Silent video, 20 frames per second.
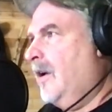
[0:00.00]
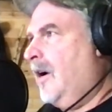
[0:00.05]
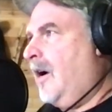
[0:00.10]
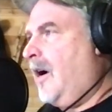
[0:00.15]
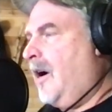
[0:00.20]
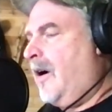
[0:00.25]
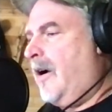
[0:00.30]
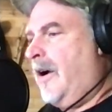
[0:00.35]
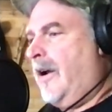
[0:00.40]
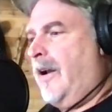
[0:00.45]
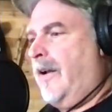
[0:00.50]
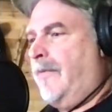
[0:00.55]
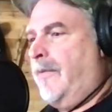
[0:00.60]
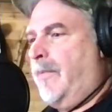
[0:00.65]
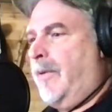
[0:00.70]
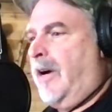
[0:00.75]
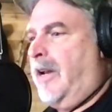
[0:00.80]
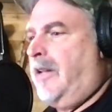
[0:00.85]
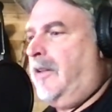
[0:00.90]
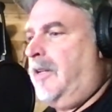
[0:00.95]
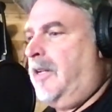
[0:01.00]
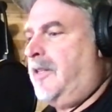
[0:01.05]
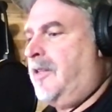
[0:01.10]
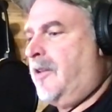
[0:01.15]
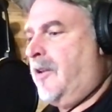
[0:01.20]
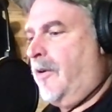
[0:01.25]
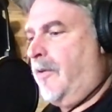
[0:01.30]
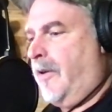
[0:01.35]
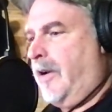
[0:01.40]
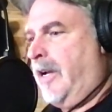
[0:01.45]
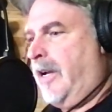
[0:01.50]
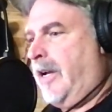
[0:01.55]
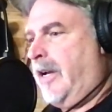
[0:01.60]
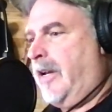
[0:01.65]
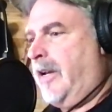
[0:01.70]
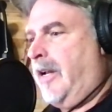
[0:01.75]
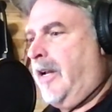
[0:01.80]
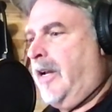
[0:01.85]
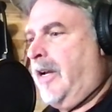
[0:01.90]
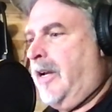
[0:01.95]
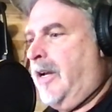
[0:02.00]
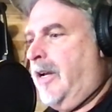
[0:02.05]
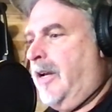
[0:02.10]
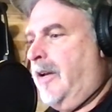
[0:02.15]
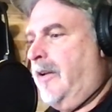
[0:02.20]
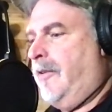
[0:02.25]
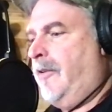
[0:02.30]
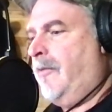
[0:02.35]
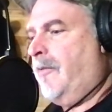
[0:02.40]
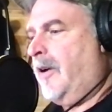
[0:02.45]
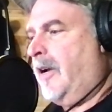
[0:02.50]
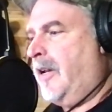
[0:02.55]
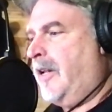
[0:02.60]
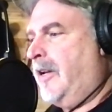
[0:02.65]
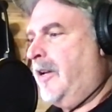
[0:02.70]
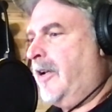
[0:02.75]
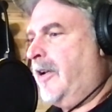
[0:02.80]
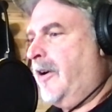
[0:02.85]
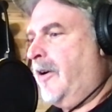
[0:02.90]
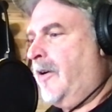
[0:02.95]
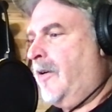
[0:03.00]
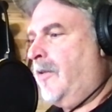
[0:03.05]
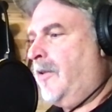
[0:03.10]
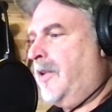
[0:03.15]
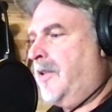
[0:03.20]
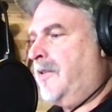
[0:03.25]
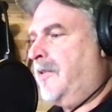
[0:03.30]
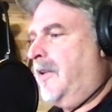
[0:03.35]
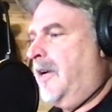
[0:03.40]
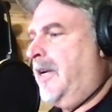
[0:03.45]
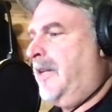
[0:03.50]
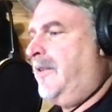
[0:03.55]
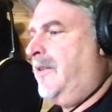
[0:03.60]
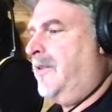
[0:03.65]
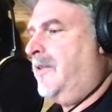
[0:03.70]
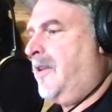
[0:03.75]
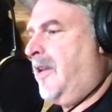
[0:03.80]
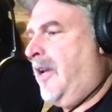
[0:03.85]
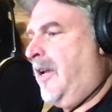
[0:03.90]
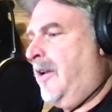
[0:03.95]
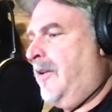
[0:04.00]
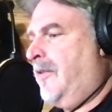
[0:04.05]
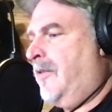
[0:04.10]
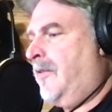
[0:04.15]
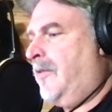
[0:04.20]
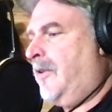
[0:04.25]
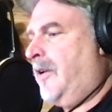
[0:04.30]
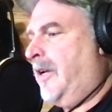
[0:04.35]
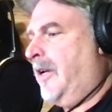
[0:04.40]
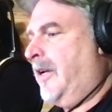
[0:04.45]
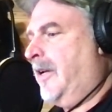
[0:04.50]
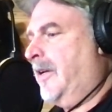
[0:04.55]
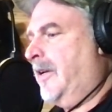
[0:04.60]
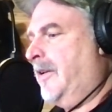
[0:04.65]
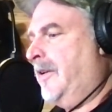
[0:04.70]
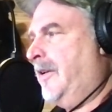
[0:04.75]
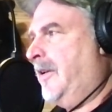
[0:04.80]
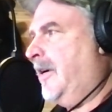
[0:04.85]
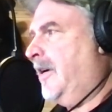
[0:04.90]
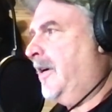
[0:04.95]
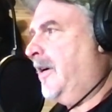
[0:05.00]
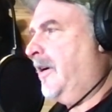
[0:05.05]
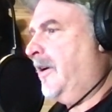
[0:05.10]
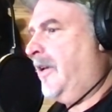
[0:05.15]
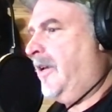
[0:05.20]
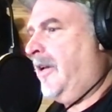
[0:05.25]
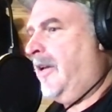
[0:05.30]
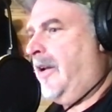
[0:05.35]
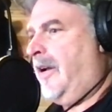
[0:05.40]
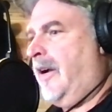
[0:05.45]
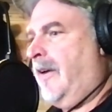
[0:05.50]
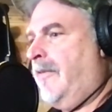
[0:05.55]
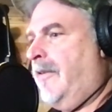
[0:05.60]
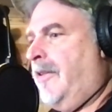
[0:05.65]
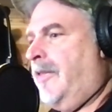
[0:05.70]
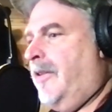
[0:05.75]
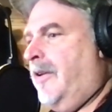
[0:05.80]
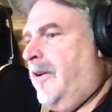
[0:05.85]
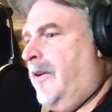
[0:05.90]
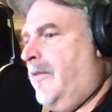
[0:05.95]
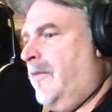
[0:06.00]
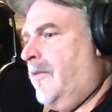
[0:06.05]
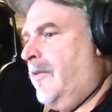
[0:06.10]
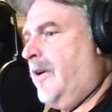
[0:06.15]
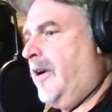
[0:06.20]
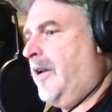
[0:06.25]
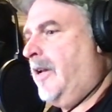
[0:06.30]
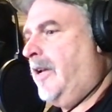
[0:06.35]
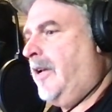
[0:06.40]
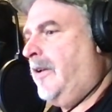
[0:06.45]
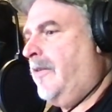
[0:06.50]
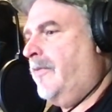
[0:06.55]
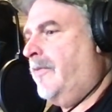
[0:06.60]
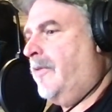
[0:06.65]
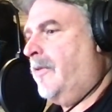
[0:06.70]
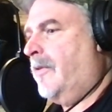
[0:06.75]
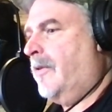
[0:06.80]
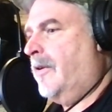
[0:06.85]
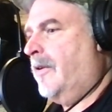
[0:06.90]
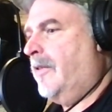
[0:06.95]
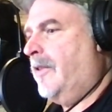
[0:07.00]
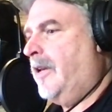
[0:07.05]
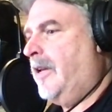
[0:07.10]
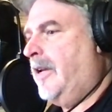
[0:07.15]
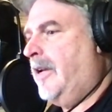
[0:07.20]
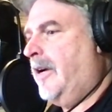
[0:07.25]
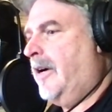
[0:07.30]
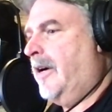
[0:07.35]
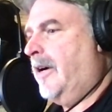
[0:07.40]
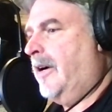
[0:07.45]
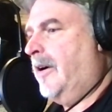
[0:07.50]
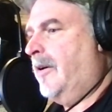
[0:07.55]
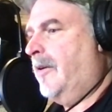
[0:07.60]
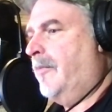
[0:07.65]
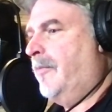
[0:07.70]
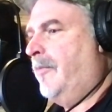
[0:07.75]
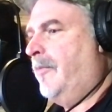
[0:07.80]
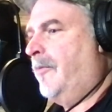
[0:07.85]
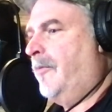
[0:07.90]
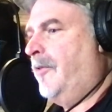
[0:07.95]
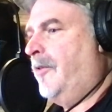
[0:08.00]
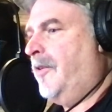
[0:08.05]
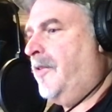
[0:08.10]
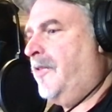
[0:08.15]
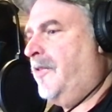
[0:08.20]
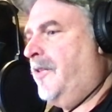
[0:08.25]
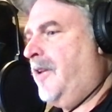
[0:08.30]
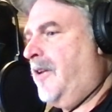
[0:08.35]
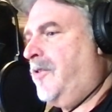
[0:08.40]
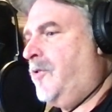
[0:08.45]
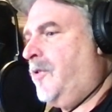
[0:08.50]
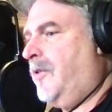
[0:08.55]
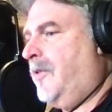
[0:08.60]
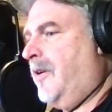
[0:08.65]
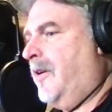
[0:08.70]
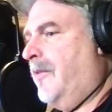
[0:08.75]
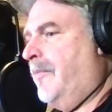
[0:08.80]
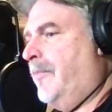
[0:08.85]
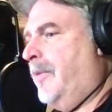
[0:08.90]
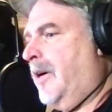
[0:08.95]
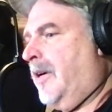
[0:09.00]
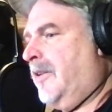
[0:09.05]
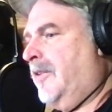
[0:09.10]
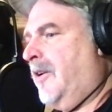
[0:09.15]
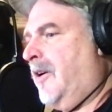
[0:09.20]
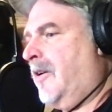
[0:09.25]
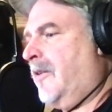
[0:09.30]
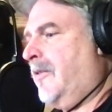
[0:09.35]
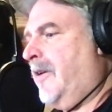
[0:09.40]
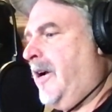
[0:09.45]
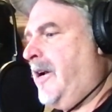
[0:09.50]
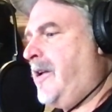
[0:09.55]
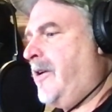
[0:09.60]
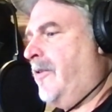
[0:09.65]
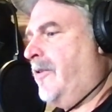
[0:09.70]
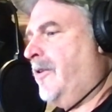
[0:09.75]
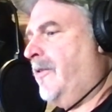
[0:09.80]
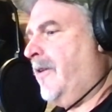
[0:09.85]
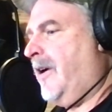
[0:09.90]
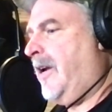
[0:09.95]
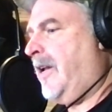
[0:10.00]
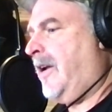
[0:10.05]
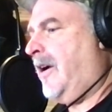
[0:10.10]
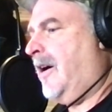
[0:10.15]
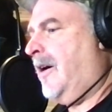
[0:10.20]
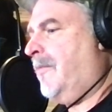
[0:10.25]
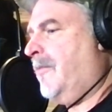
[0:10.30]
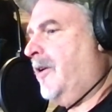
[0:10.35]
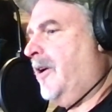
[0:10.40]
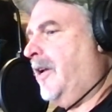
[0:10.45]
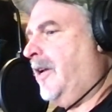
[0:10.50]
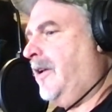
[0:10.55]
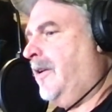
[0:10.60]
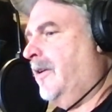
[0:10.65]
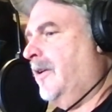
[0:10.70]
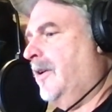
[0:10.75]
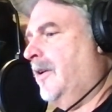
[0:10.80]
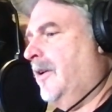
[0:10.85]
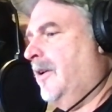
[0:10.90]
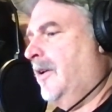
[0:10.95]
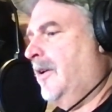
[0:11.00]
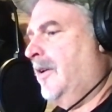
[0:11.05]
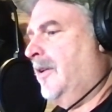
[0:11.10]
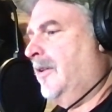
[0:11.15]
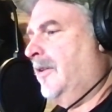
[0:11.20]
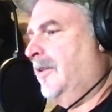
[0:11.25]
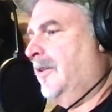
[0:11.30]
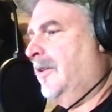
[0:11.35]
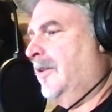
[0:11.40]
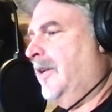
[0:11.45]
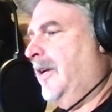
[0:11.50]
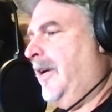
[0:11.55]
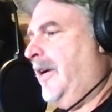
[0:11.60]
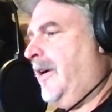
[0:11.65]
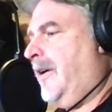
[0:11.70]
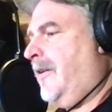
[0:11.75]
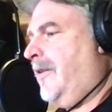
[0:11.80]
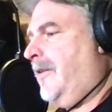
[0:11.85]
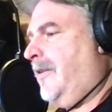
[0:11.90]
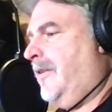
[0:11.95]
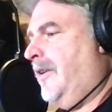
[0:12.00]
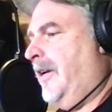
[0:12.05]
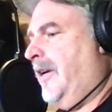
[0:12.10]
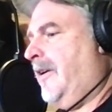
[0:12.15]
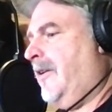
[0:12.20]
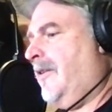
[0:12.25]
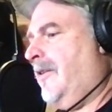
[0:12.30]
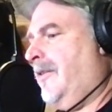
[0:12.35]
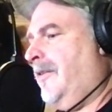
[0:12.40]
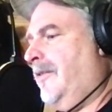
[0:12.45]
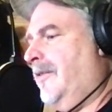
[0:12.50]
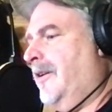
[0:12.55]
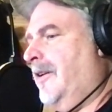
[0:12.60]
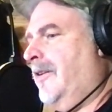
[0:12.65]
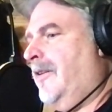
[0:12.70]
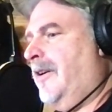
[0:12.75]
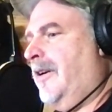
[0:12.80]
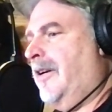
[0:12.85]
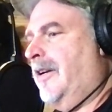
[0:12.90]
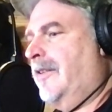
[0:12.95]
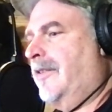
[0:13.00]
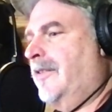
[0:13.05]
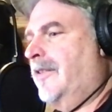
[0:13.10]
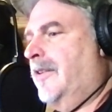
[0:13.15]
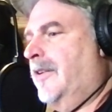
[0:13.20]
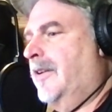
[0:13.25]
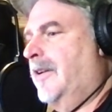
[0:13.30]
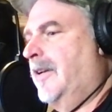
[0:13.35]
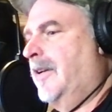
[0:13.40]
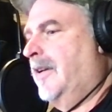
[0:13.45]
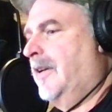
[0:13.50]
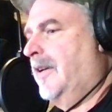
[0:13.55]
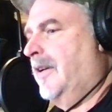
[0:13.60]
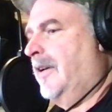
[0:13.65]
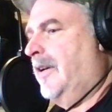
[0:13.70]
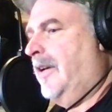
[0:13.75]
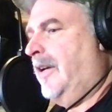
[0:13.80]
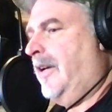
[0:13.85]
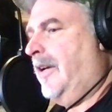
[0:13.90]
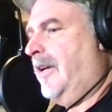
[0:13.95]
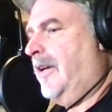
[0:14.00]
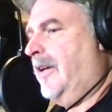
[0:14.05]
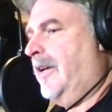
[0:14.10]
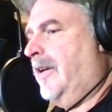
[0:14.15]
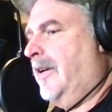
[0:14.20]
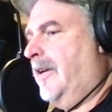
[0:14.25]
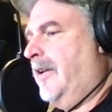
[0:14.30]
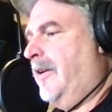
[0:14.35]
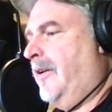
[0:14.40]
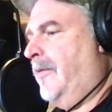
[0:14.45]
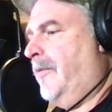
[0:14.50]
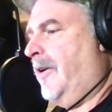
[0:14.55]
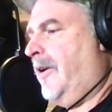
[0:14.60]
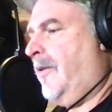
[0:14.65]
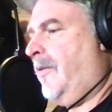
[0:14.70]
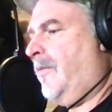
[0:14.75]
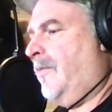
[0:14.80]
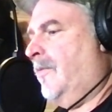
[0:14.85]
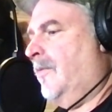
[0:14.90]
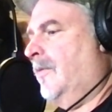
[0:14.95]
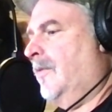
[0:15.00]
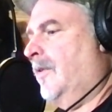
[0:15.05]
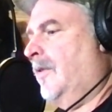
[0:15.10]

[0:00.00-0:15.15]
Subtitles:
All right, everybody, let's go ahead and you ready to go? Let's light this candle and get everything ready for the this session of Buk Talk Radio. You ready? I'm ready. Hang on. All right. And here we go.